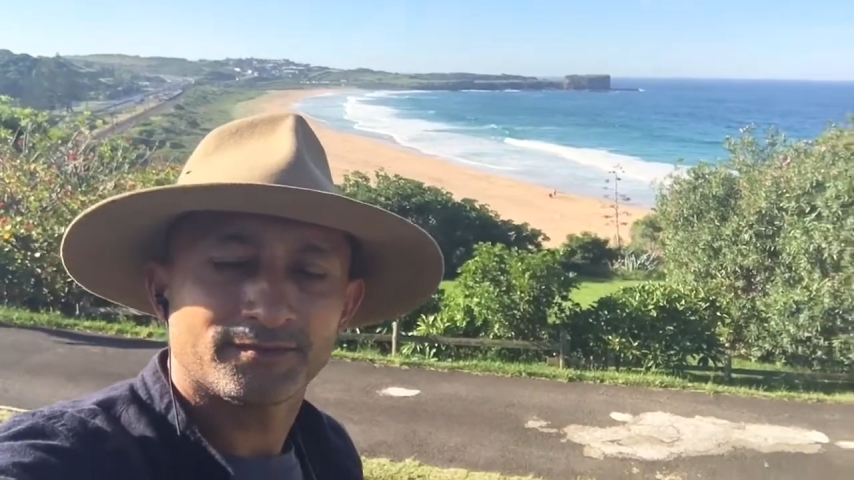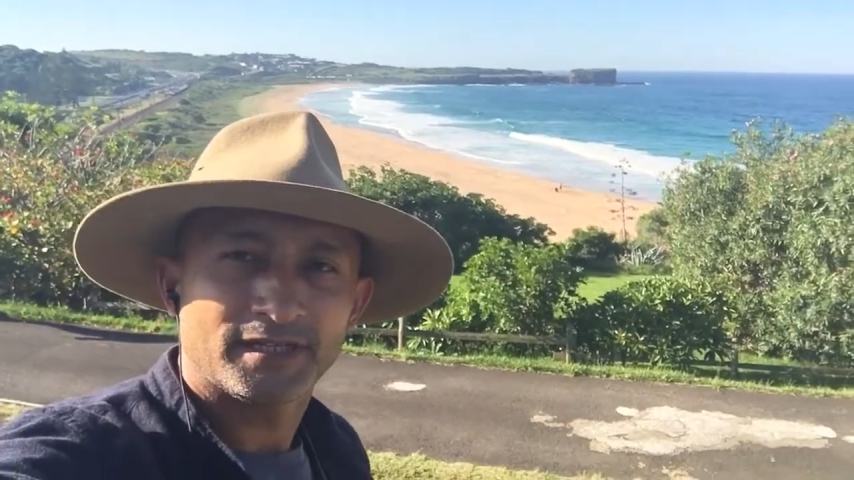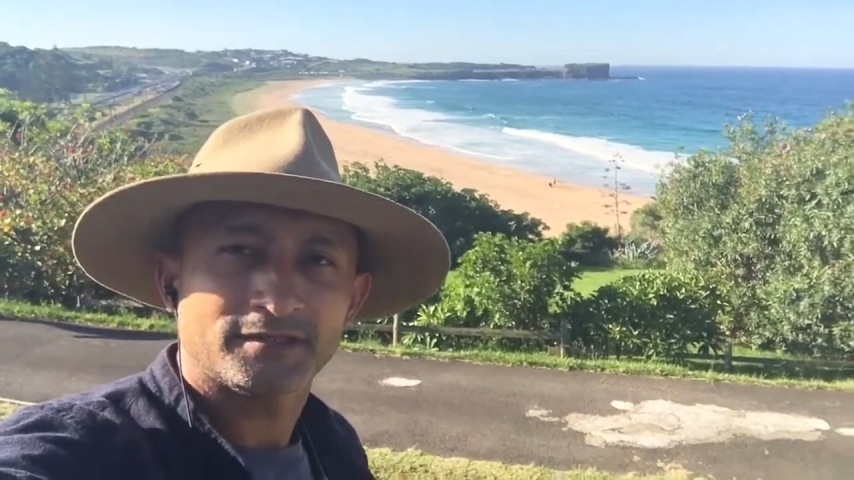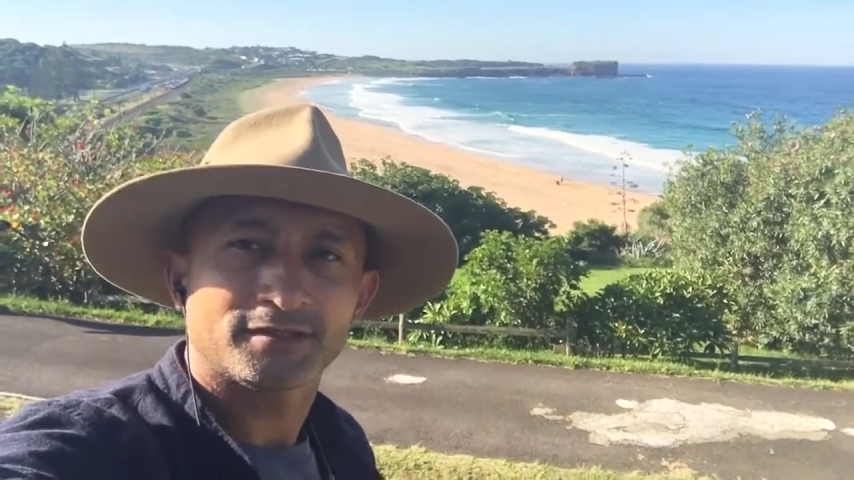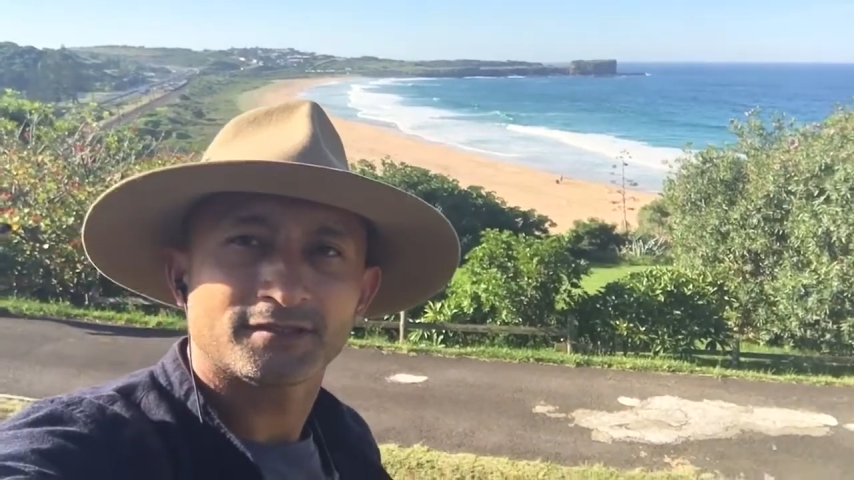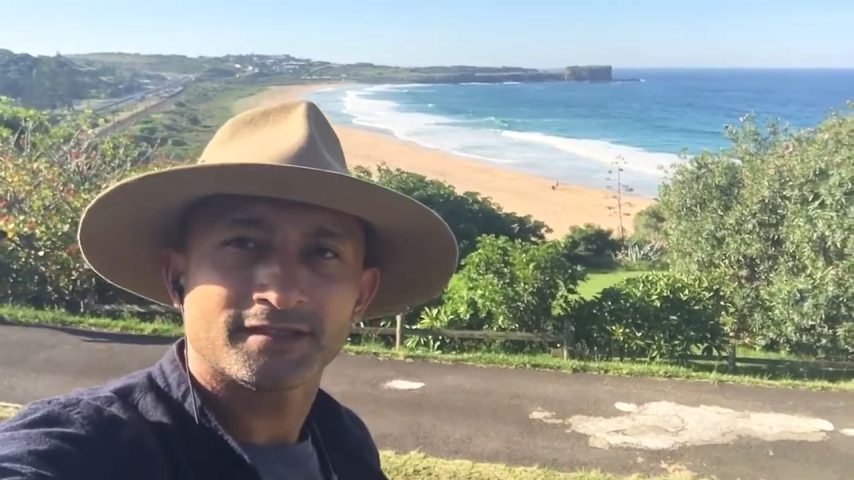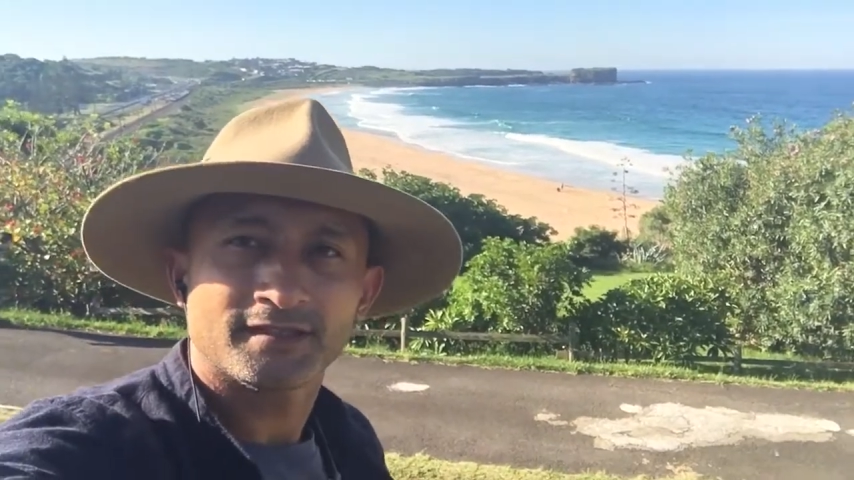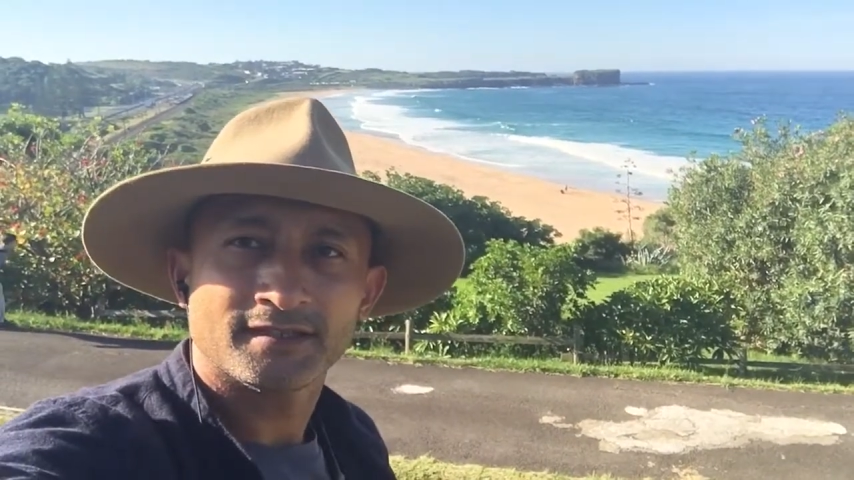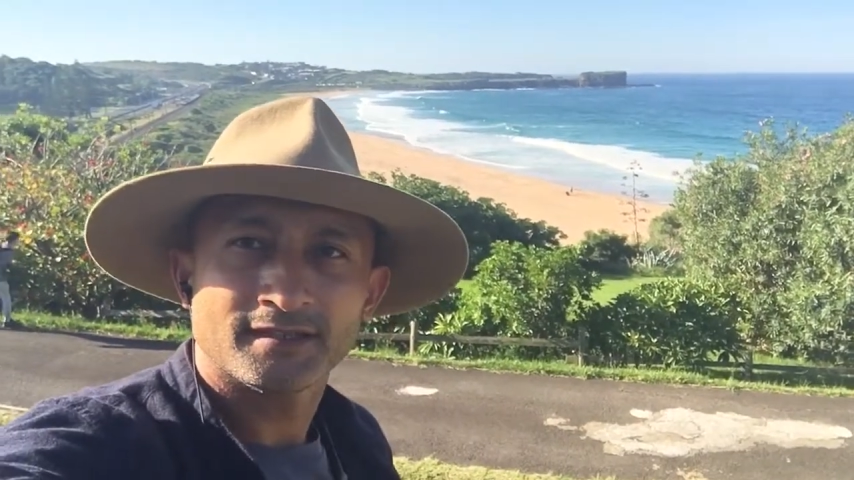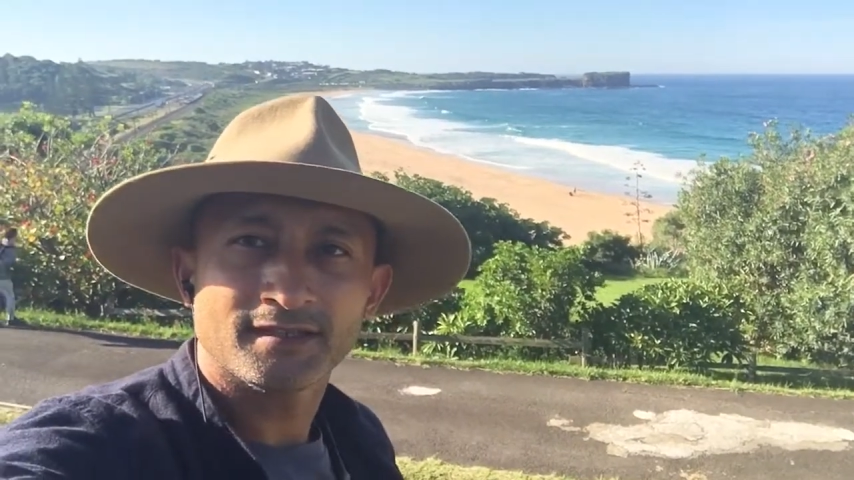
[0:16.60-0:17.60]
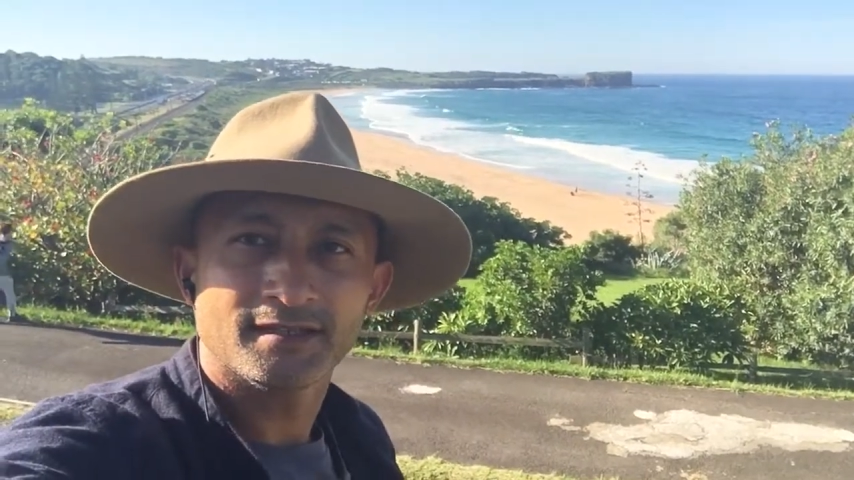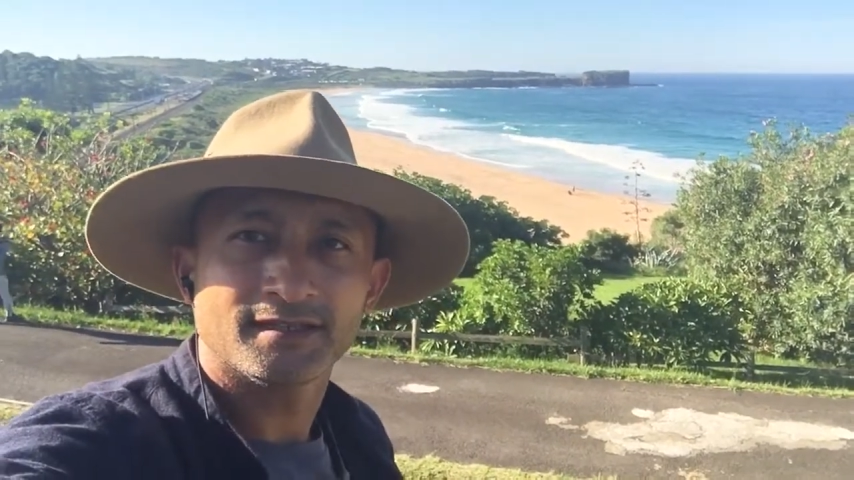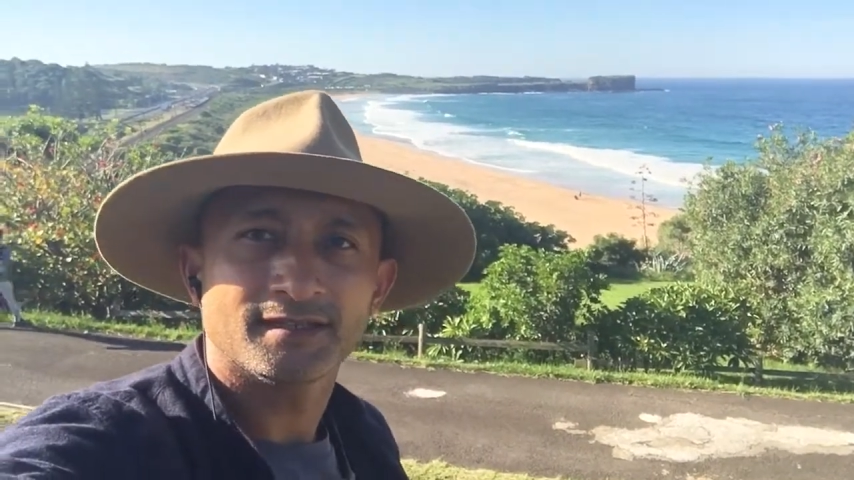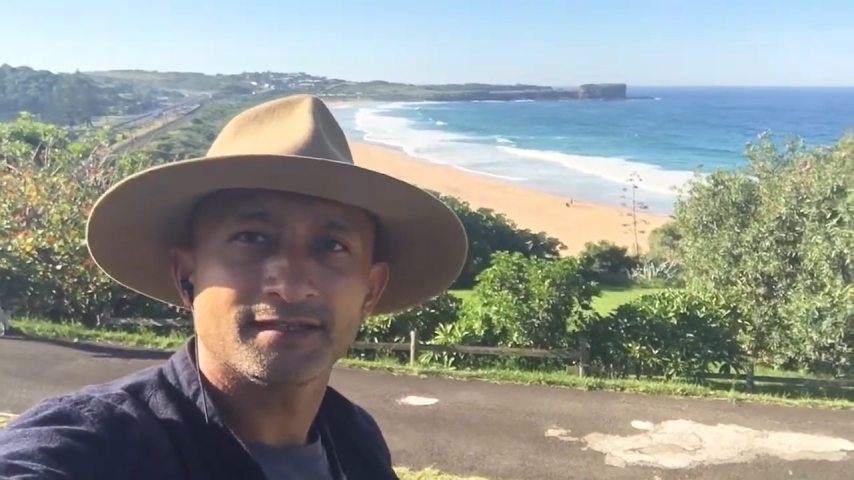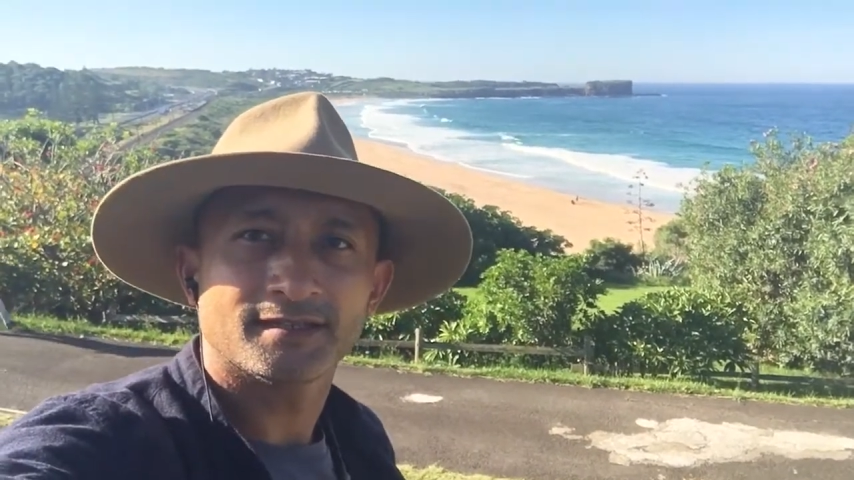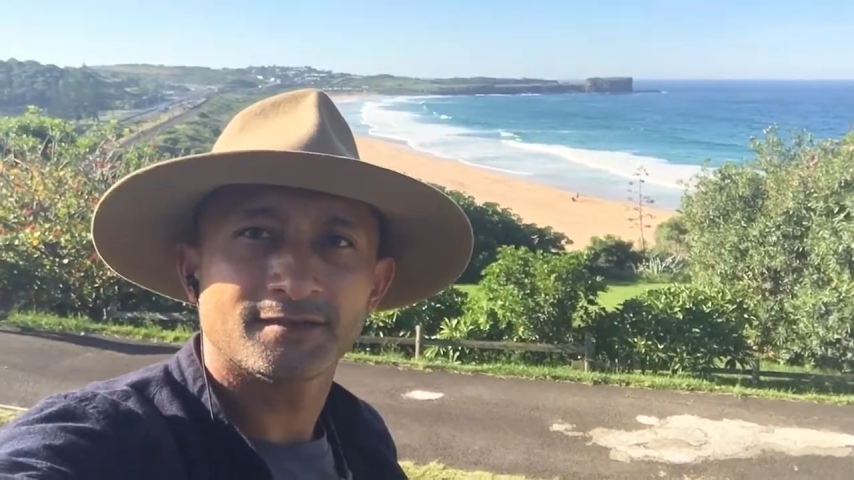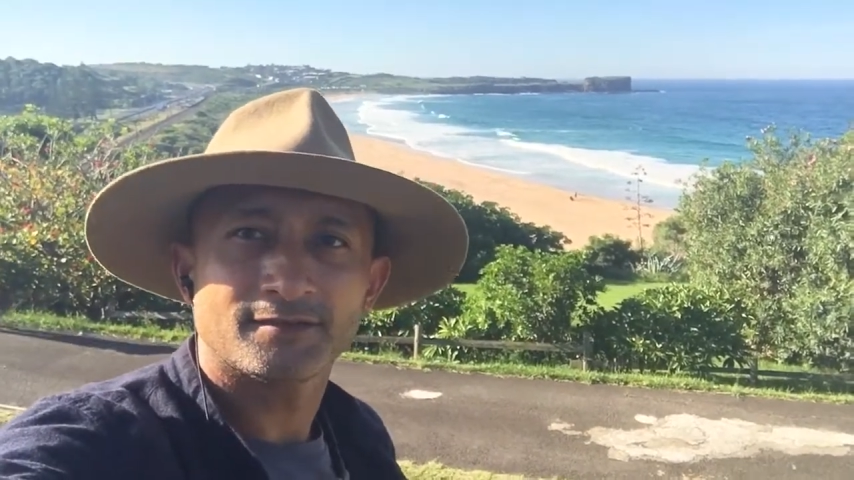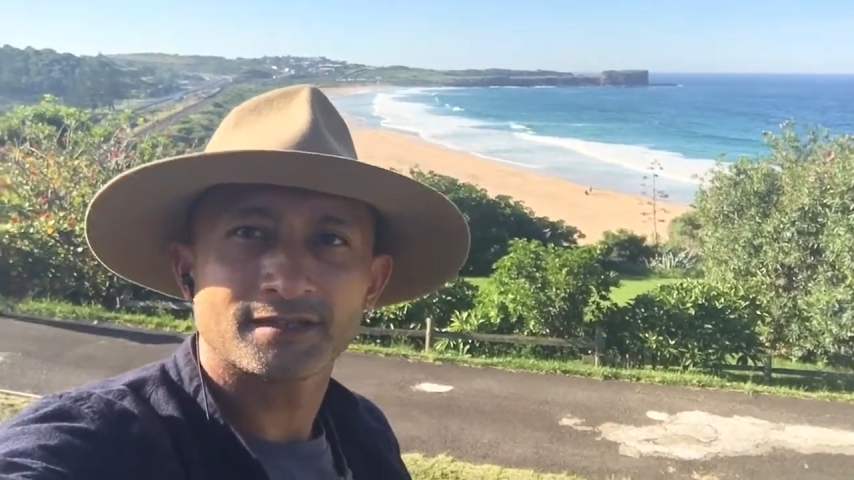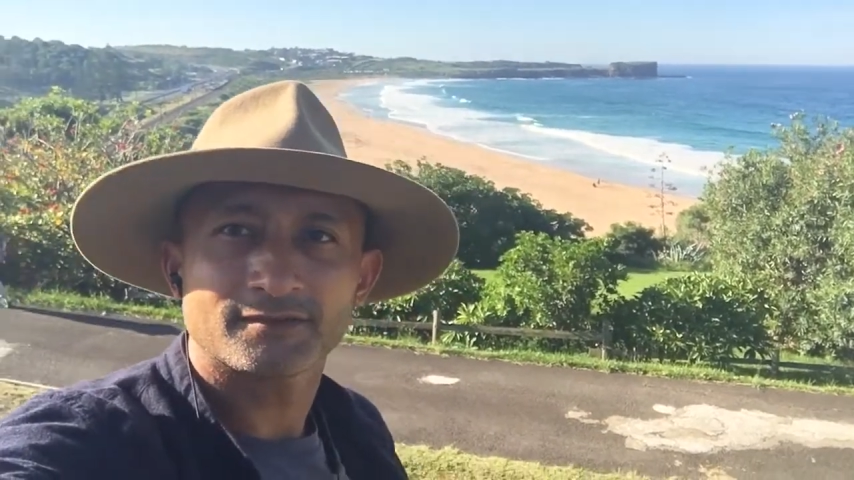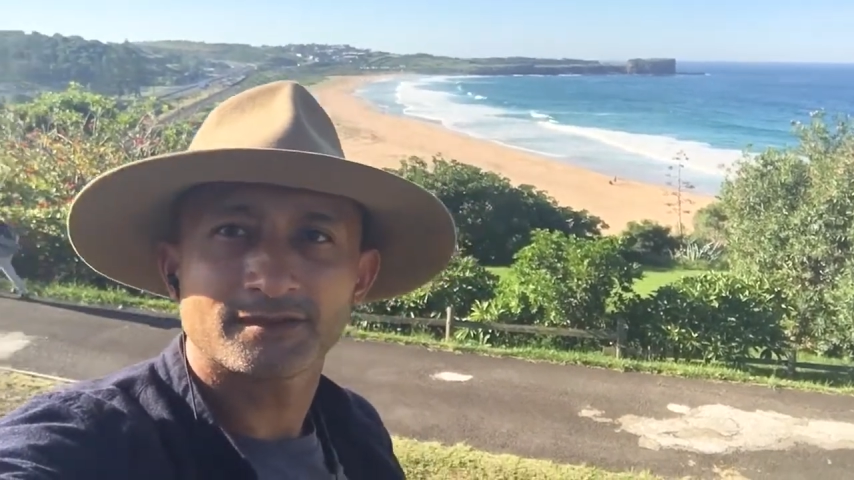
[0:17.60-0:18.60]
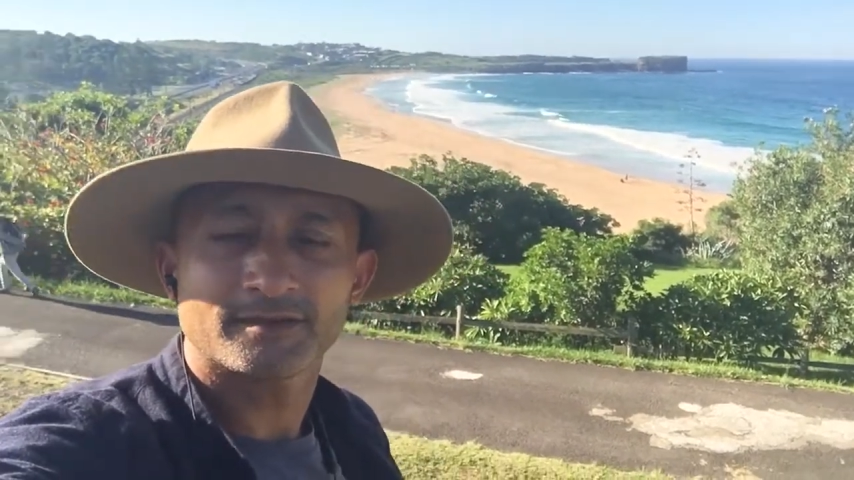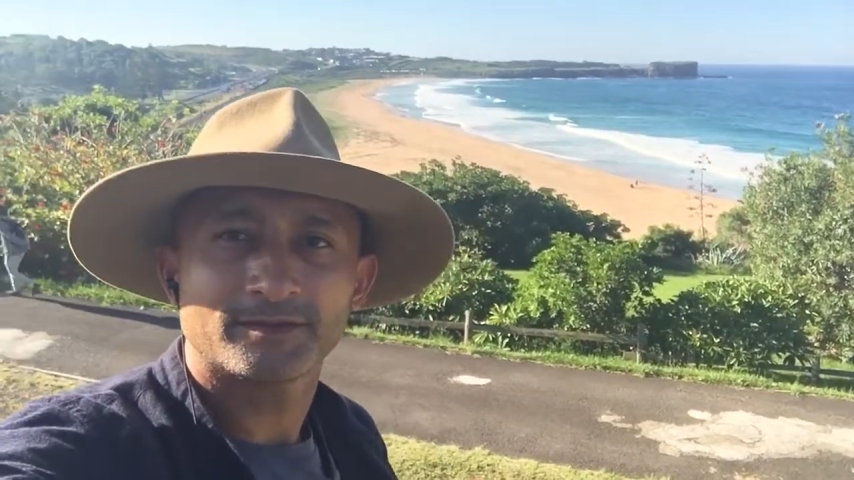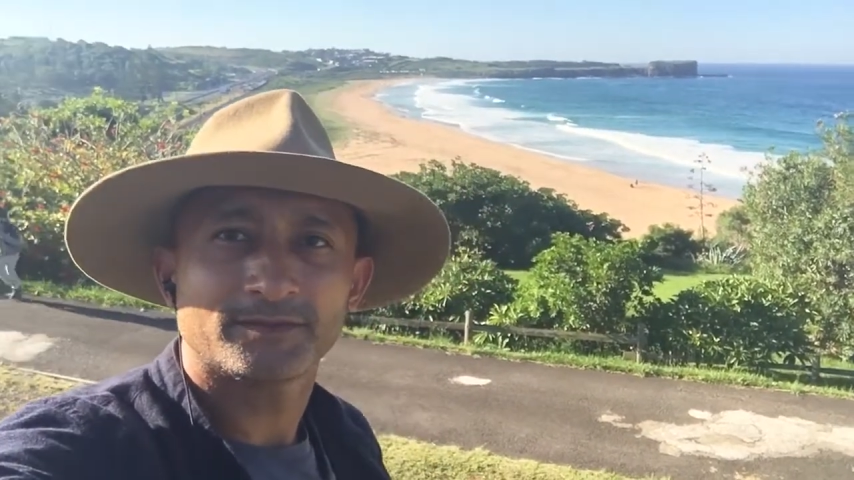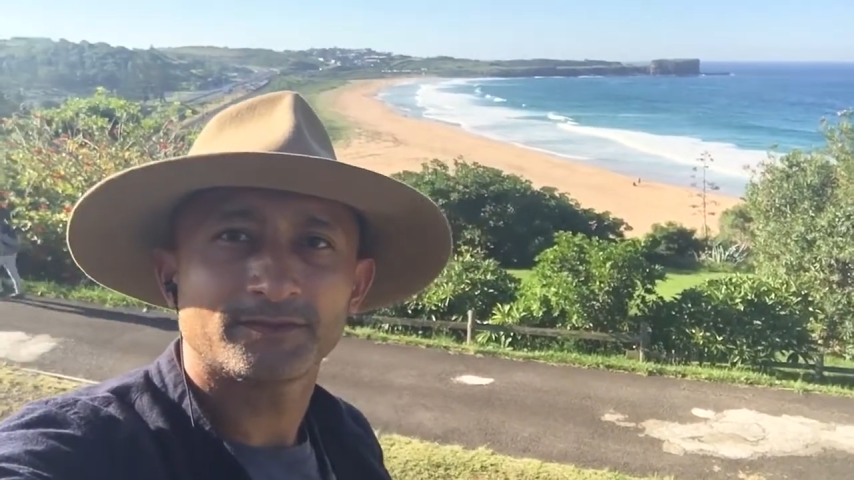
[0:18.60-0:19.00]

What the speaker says: beaches here. You know, one of the